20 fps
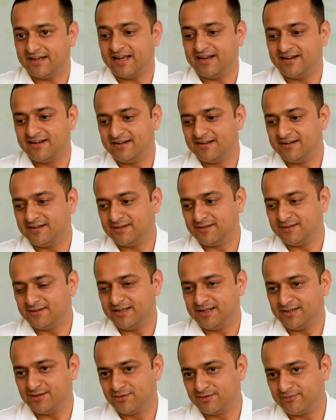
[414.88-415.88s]
and uh,
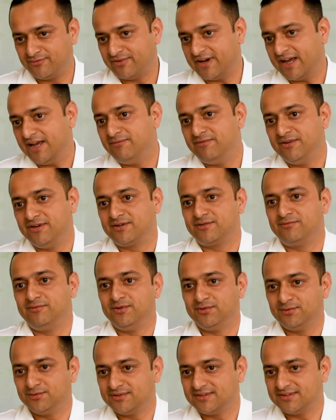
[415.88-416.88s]
they took five
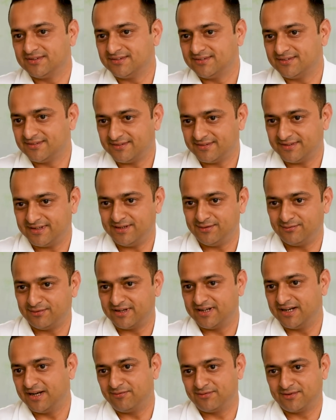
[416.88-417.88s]
interviews right
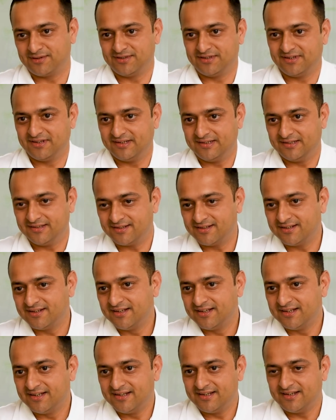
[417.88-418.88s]
one after the other
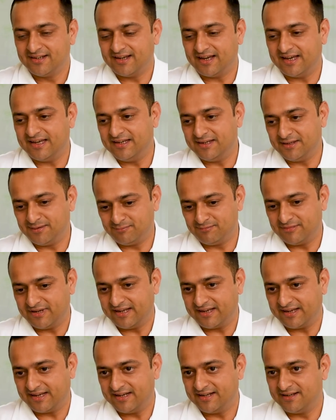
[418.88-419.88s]
i
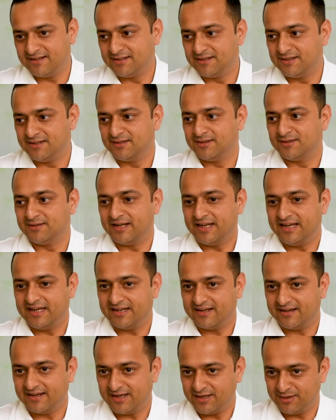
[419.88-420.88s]
like and uh,
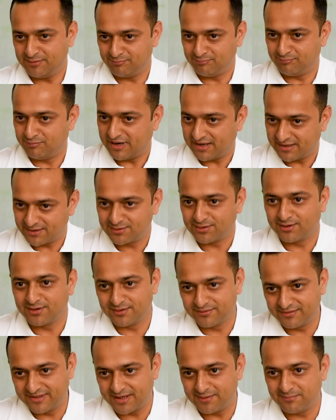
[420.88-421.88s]
like i passed
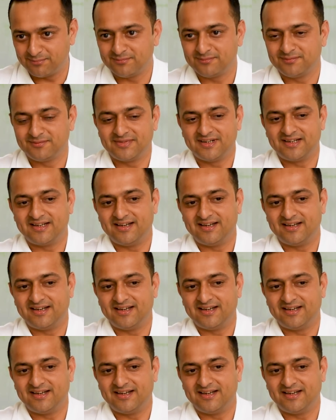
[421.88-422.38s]
all of them